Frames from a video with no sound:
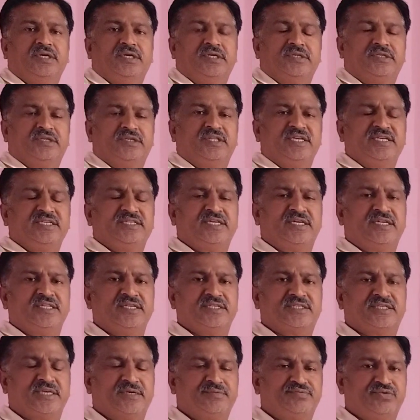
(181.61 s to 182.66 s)
So these are the
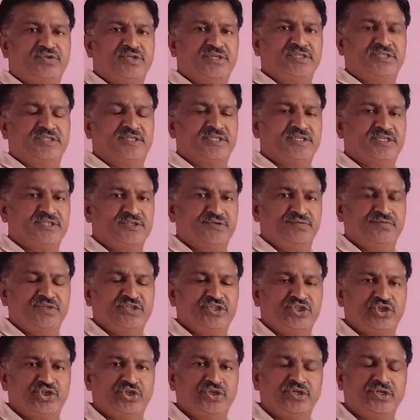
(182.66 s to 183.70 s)
substances
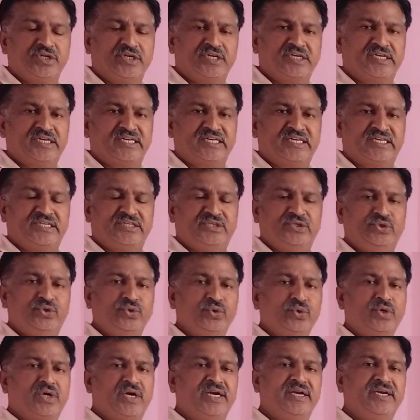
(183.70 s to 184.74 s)
which
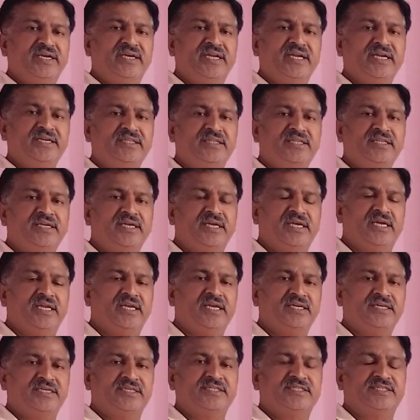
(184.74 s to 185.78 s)
do conduct the
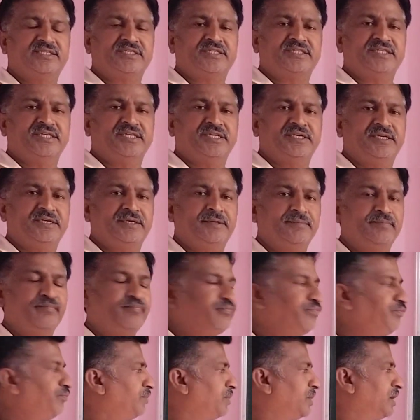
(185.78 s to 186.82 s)
electricity
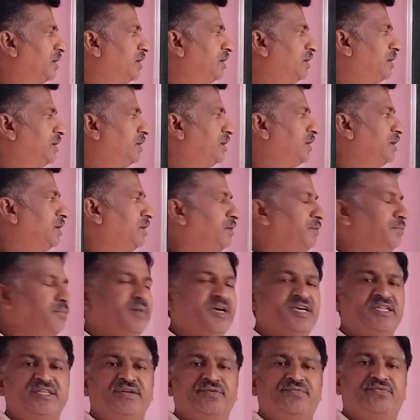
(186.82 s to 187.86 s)

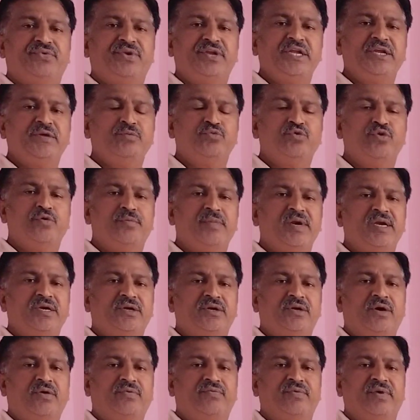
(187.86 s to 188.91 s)
by the free
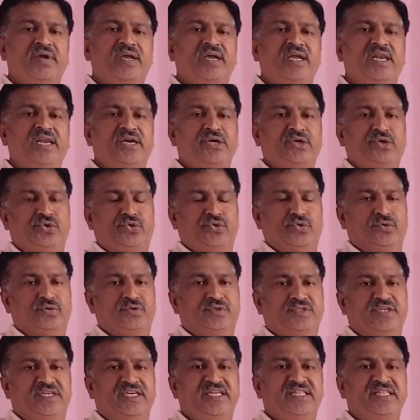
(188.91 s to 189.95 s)
movement of
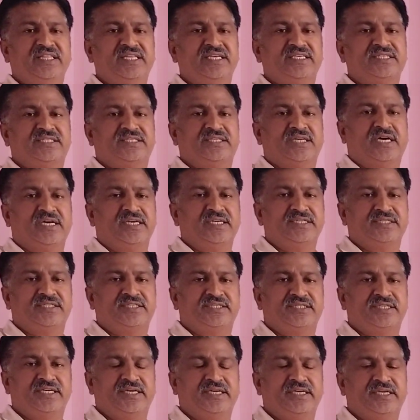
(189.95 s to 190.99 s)
electrons in the solid
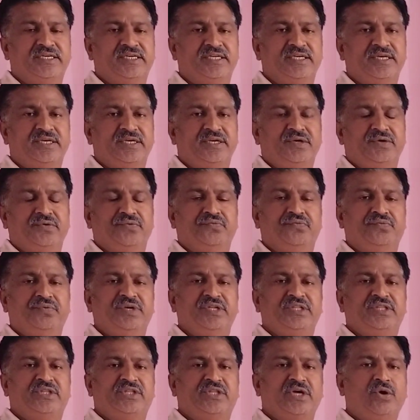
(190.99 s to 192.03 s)
state
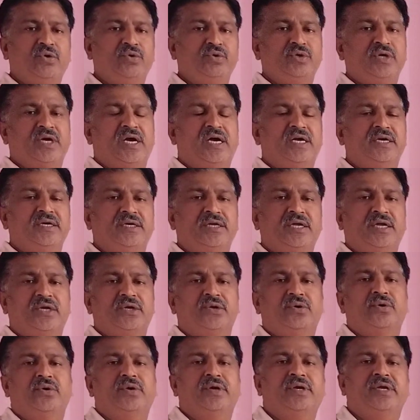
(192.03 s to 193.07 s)
without
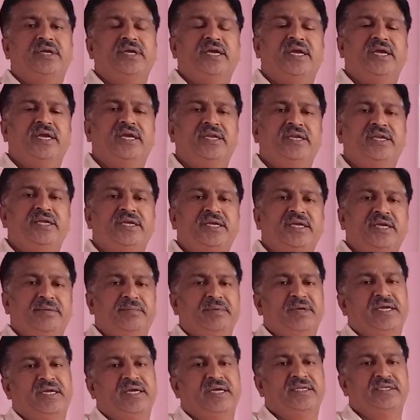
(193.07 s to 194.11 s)
undergoing any
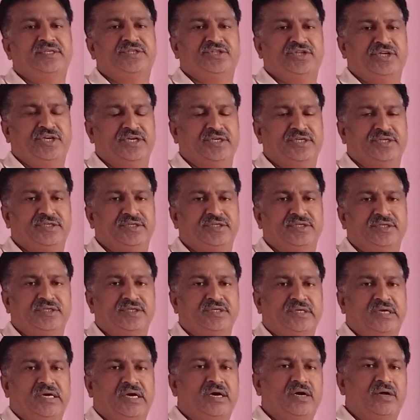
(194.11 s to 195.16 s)
chemical change
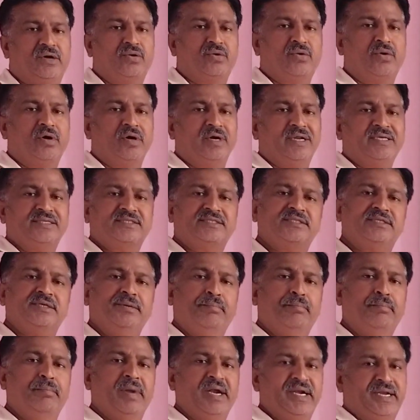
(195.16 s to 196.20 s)
are called as
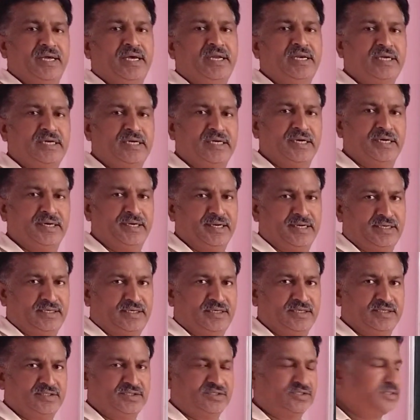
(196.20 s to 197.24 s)
metallic
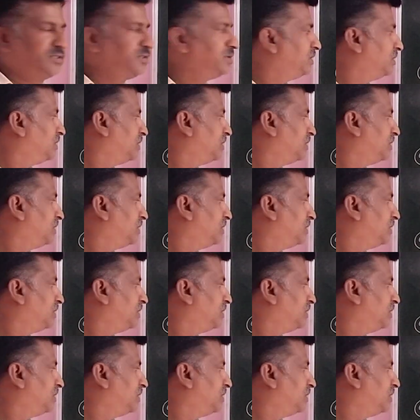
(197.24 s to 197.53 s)
conductors.